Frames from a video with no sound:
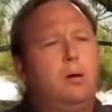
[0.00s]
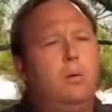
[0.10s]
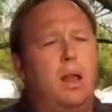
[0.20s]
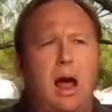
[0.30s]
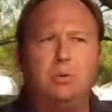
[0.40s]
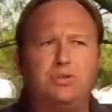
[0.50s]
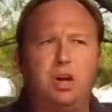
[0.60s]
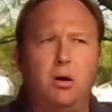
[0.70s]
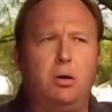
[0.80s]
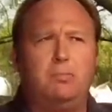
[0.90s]
Well, I was
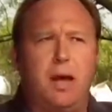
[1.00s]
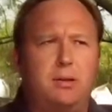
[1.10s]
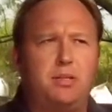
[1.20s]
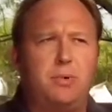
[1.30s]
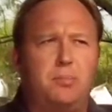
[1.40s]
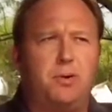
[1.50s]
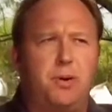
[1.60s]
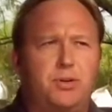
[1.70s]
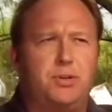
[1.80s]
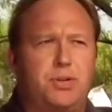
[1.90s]
told by some of your
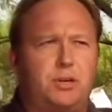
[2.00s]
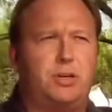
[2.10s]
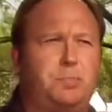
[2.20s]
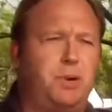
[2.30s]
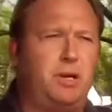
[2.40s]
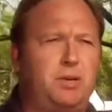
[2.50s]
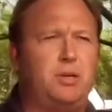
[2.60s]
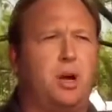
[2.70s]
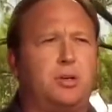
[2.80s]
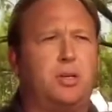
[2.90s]
producers that this piece
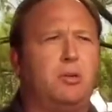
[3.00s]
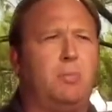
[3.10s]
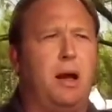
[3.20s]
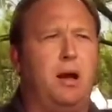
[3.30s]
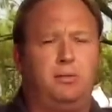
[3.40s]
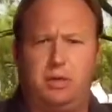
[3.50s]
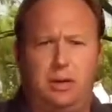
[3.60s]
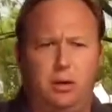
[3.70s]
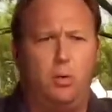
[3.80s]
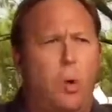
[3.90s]
is also about,
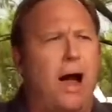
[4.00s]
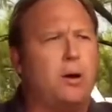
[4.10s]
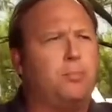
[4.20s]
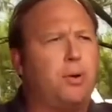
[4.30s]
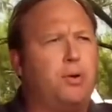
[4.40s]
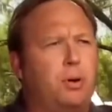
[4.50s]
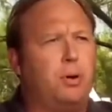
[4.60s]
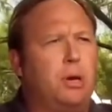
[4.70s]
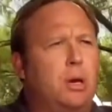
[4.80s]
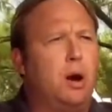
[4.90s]
why
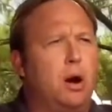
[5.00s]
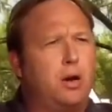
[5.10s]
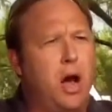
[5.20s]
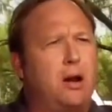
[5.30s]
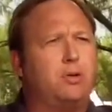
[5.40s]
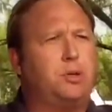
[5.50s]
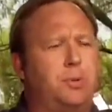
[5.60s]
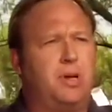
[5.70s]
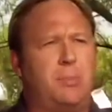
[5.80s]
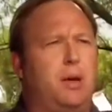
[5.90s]
are
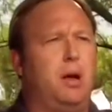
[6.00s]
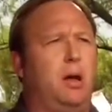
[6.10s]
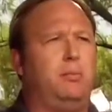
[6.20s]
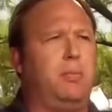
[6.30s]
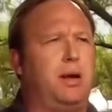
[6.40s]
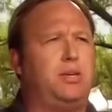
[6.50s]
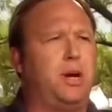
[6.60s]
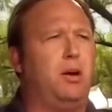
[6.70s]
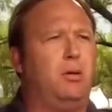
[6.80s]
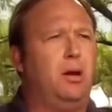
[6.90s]
congressmen coming on my
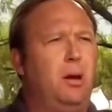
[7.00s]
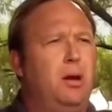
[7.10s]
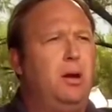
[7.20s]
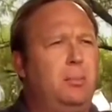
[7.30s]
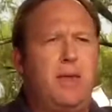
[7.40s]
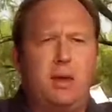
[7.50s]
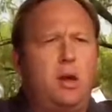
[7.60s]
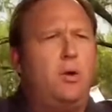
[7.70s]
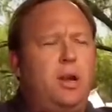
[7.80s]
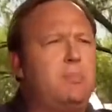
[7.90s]
show? I mean, they can
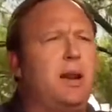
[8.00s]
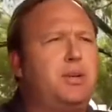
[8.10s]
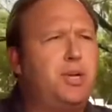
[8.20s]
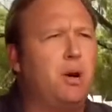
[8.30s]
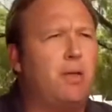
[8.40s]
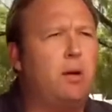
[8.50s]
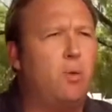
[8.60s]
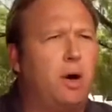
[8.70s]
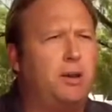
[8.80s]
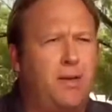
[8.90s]
go on anybody's show they
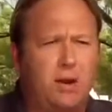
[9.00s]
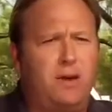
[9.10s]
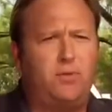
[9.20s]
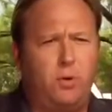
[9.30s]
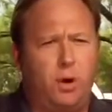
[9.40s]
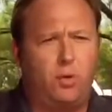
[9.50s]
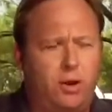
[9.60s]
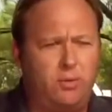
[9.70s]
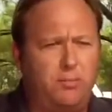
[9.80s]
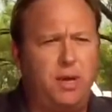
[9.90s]
want. They don't have to
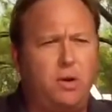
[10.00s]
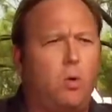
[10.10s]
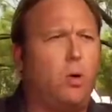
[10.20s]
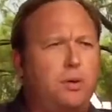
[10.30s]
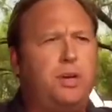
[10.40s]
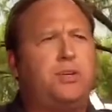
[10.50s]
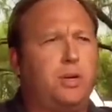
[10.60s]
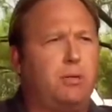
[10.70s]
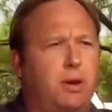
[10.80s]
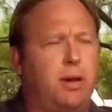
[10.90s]
agree with me or
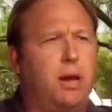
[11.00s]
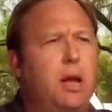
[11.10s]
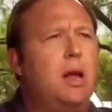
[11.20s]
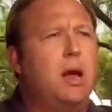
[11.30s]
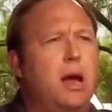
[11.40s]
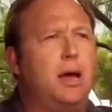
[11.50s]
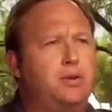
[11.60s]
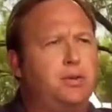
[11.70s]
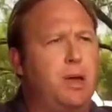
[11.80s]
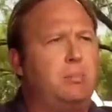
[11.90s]
disagree
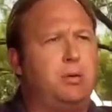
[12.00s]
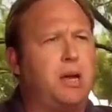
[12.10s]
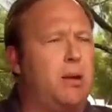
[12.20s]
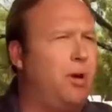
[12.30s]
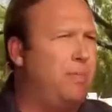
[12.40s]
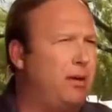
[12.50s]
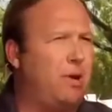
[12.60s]
to be able to come on my